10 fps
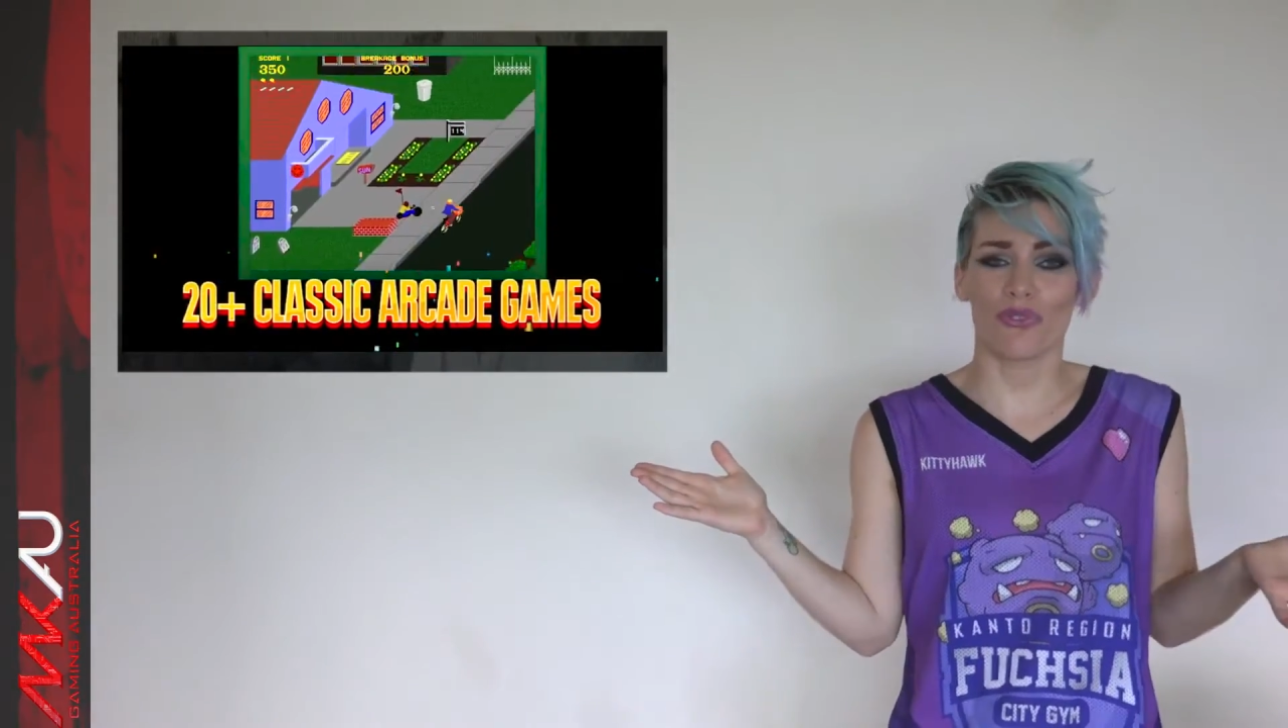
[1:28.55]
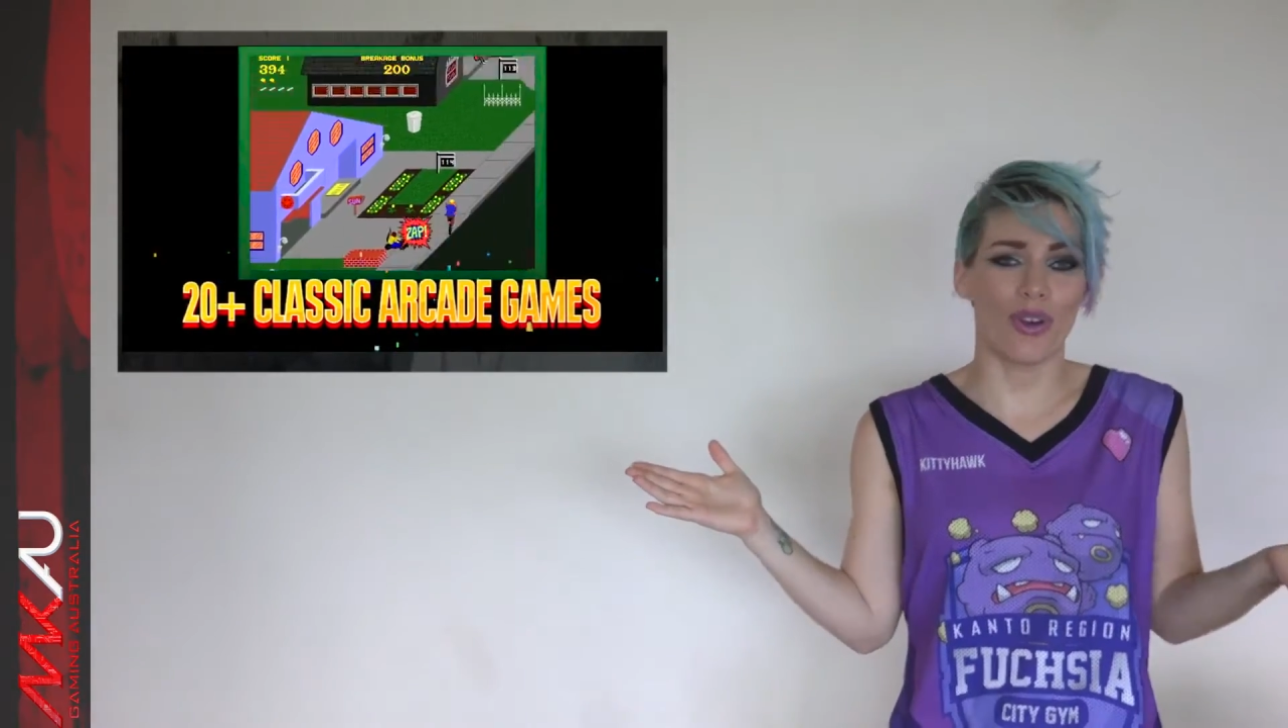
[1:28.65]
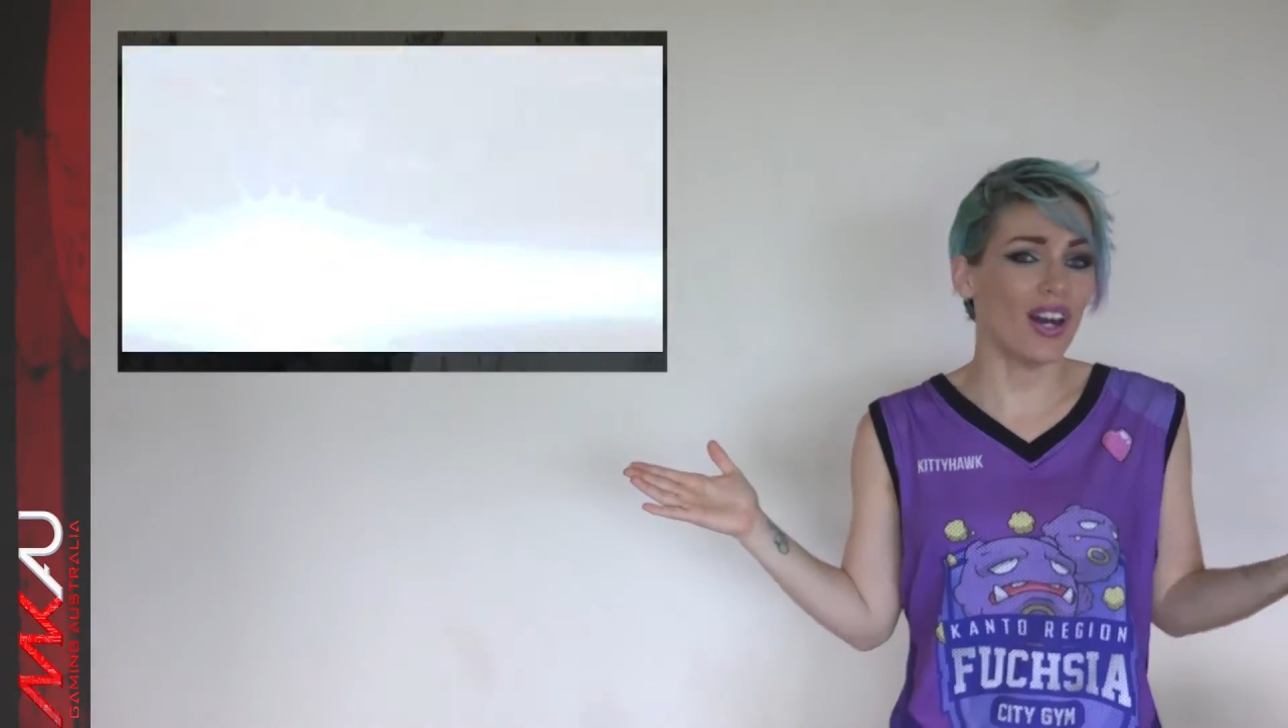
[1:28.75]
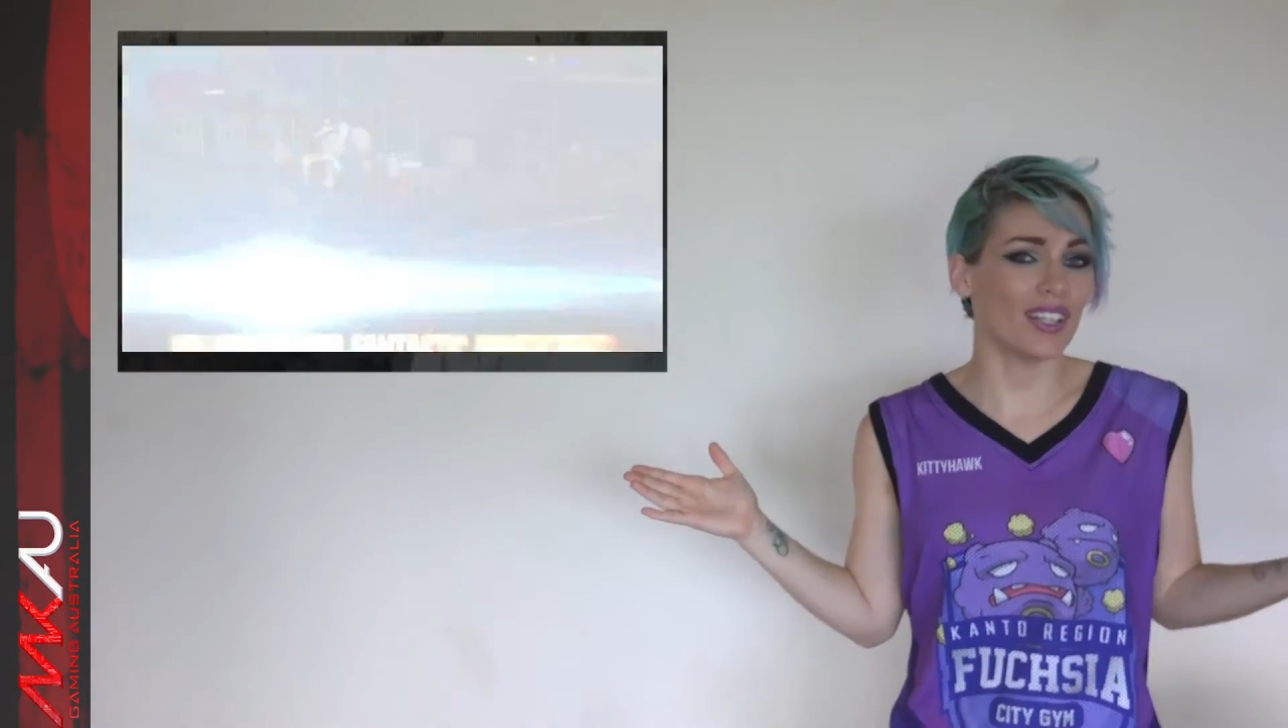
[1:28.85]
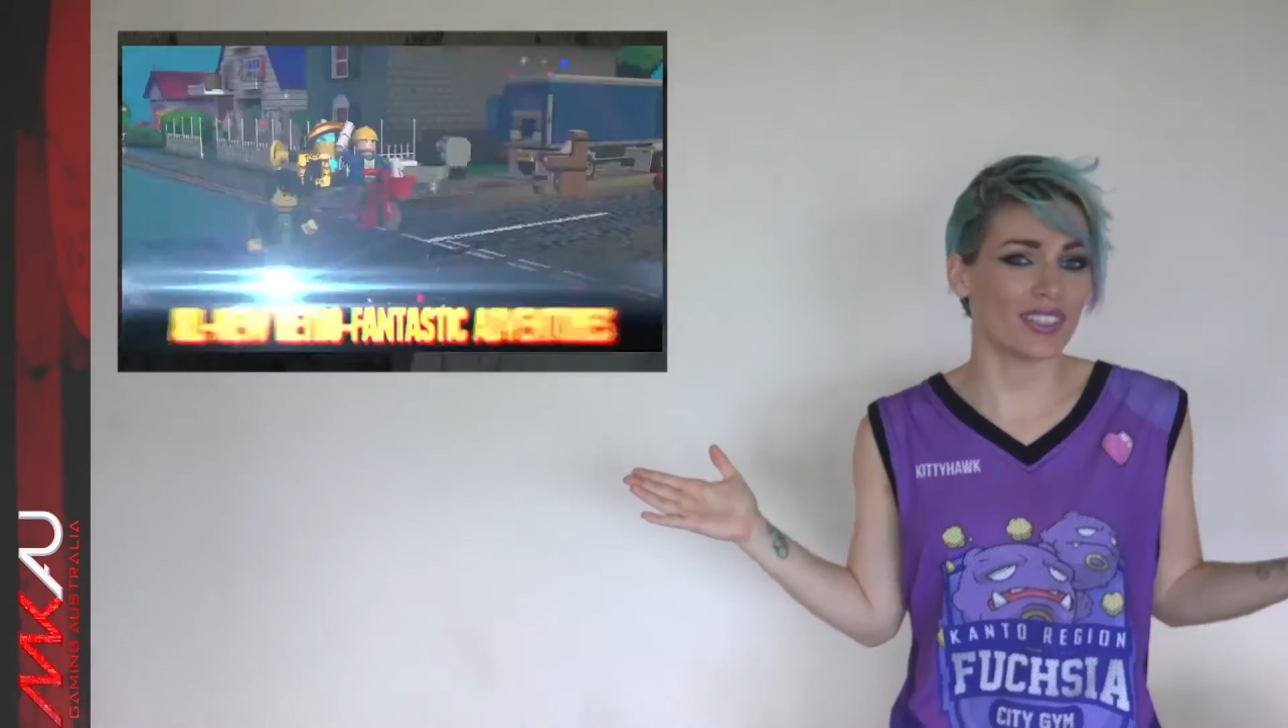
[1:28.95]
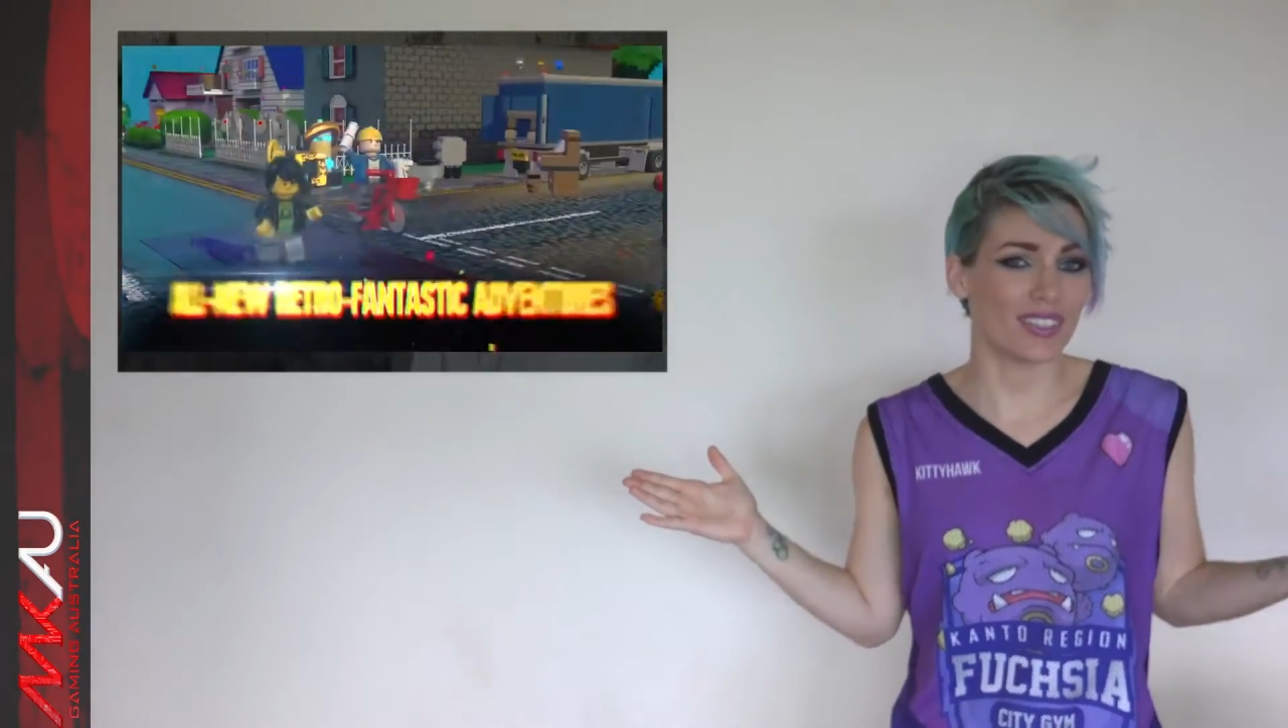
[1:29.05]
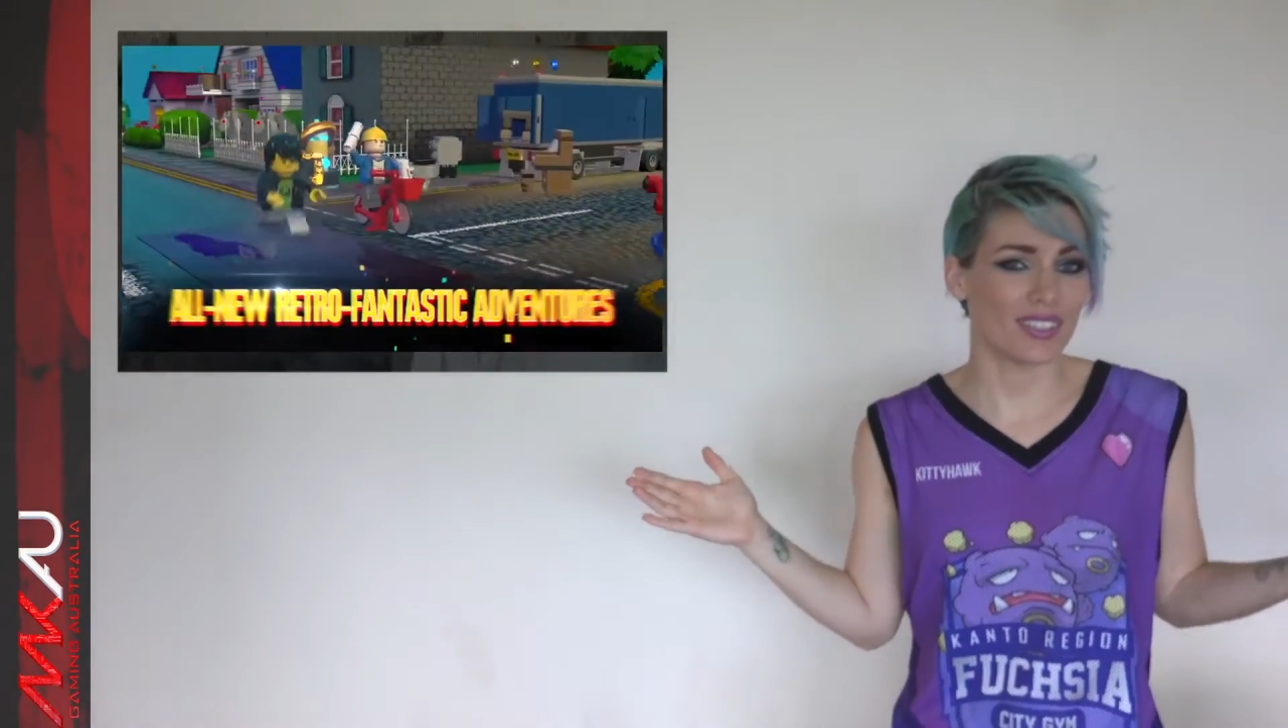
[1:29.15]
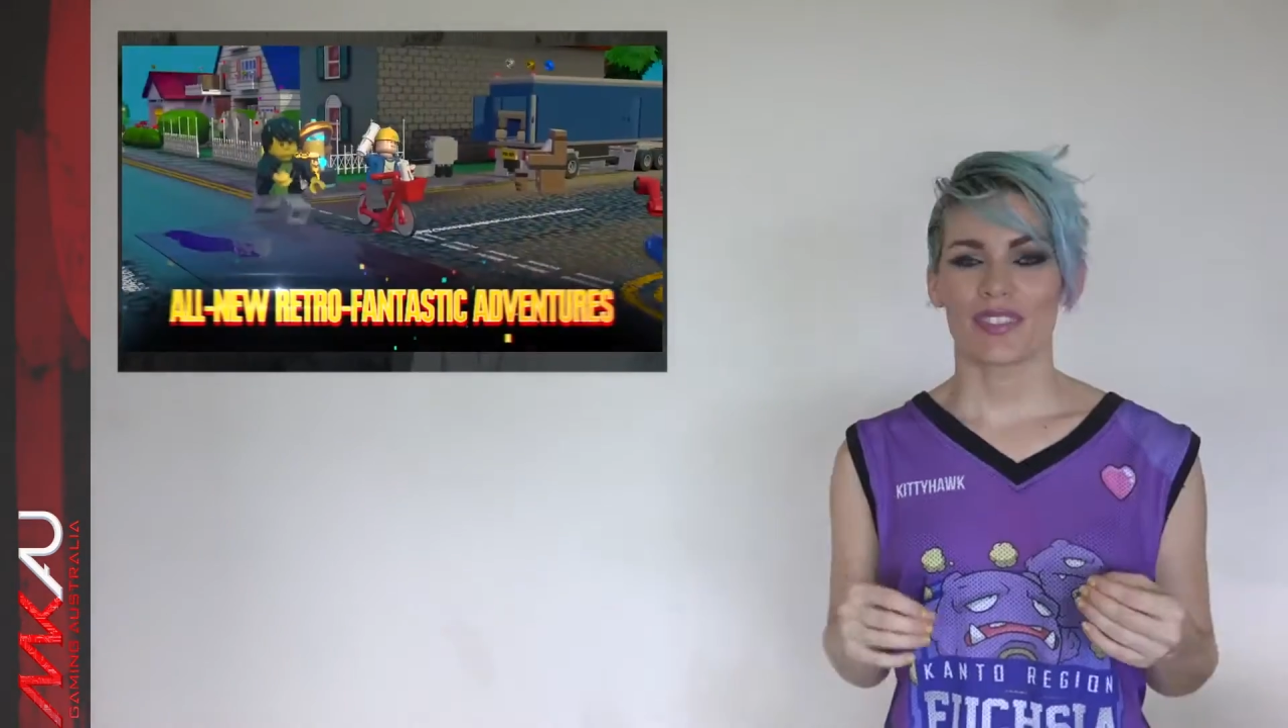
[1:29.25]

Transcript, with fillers: fun.